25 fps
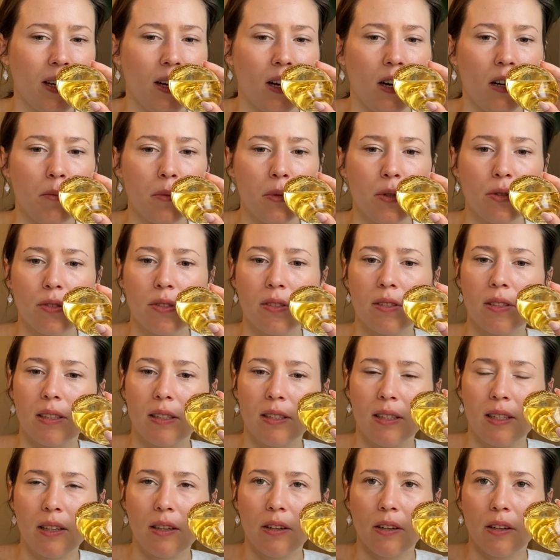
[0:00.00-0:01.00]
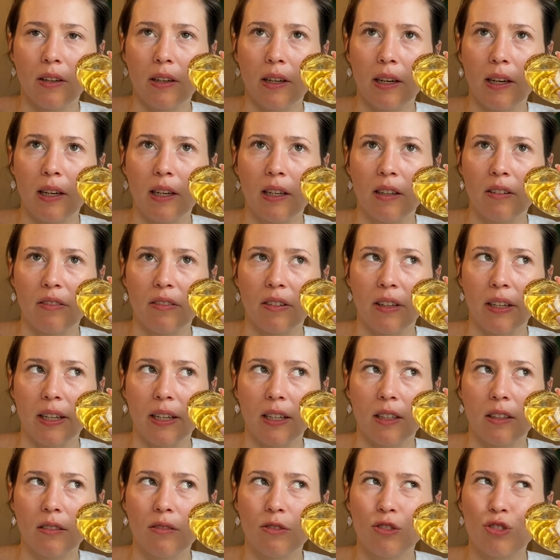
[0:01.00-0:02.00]
Almost either kind of
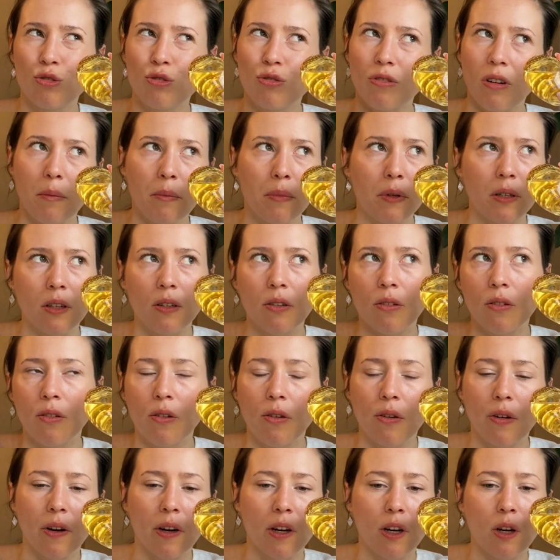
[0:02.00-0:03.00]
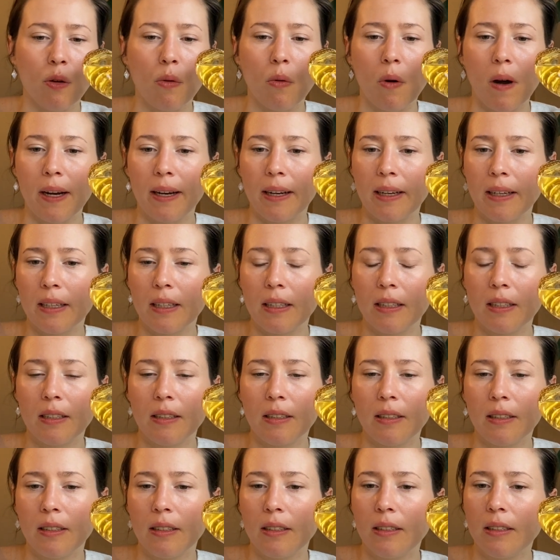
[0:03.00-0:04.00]
like tropical or aquatic
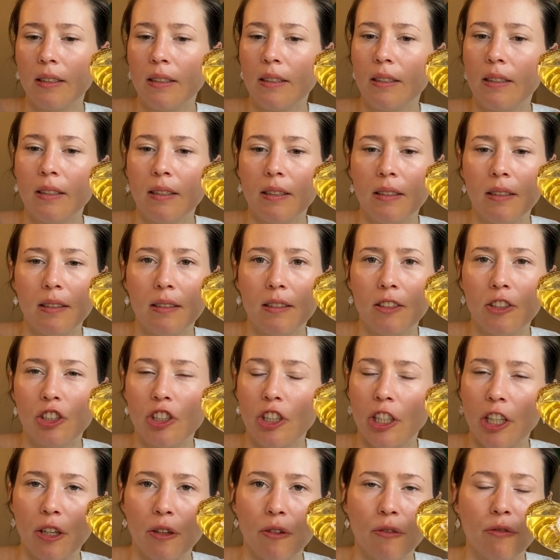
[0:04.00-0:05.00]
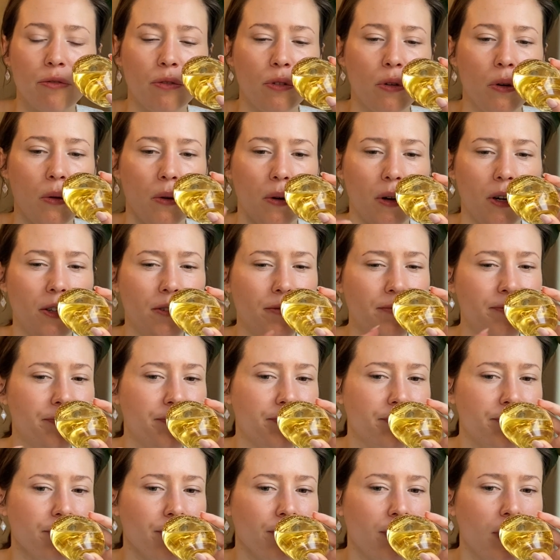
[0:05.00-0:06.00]
sheer floral.
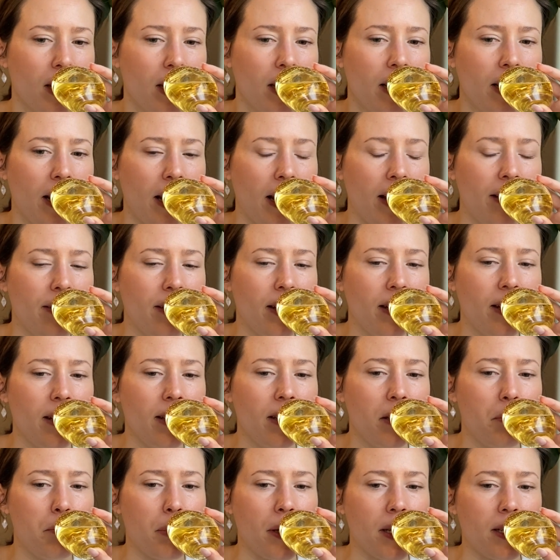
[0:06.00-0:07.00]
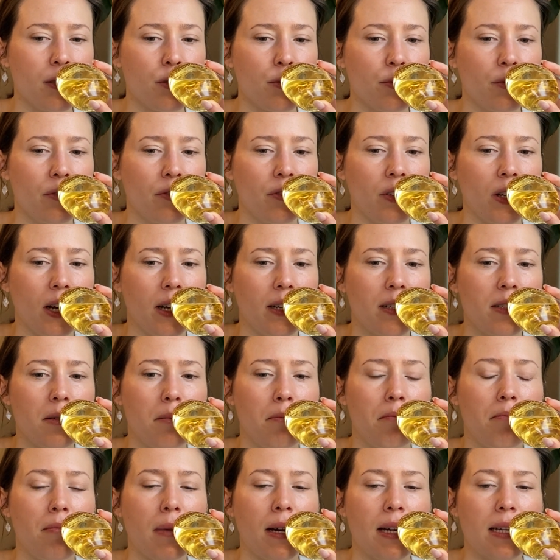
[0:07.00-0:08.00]
And then in the base we've got
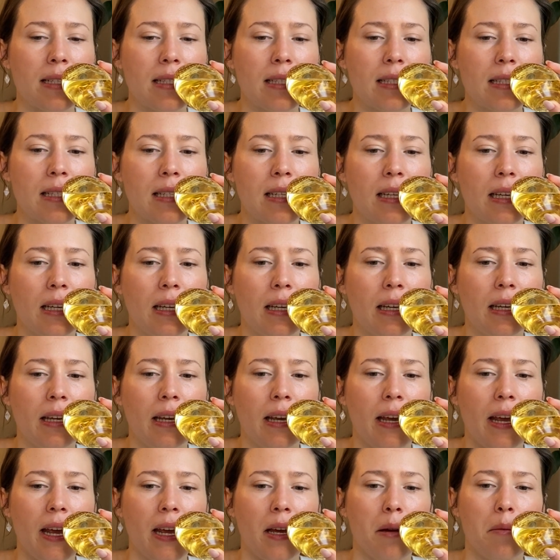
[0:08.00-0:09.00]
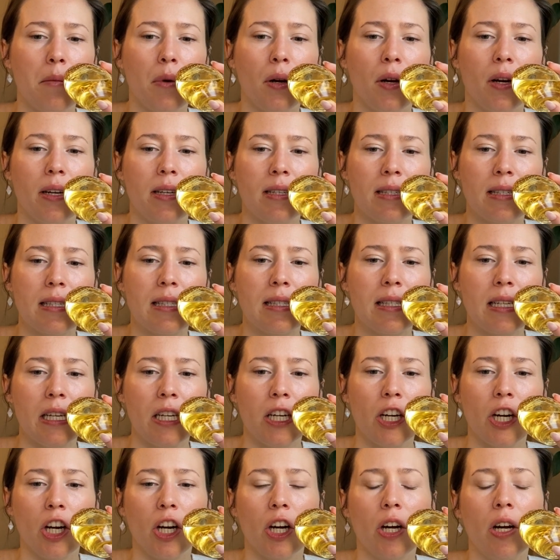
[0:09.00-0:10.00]
musk, amber, and
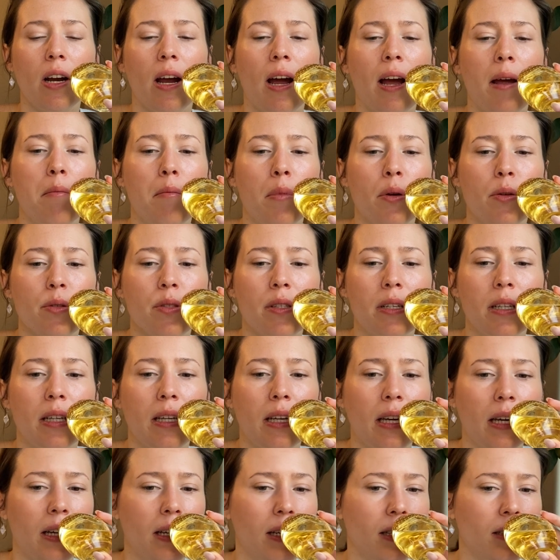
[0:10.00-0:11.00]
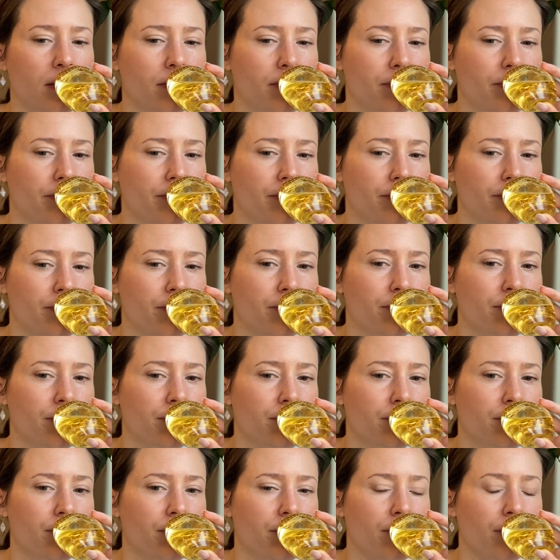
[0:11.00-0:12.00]
cedar. I mostly get
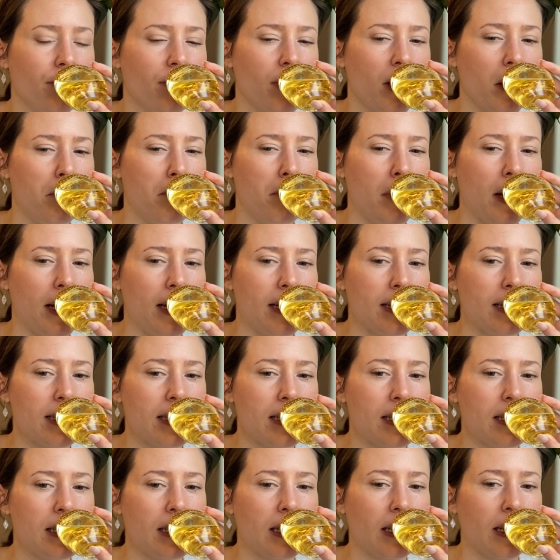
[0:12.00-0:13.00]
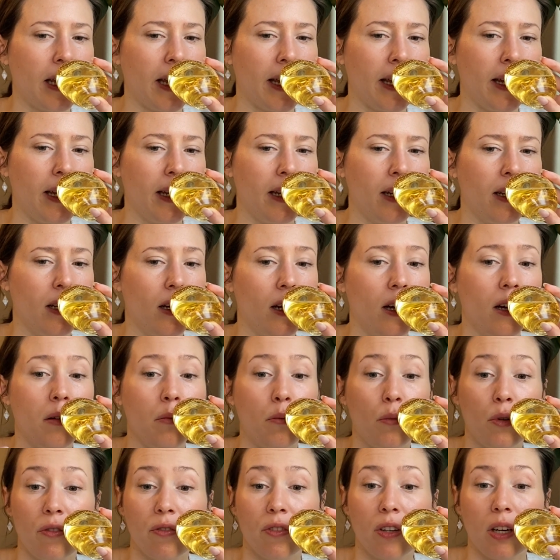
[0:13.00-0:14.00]
musk, and
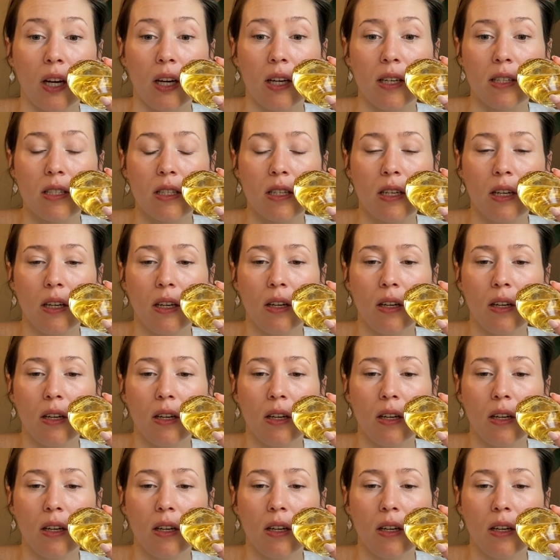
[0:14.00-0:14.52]
we've got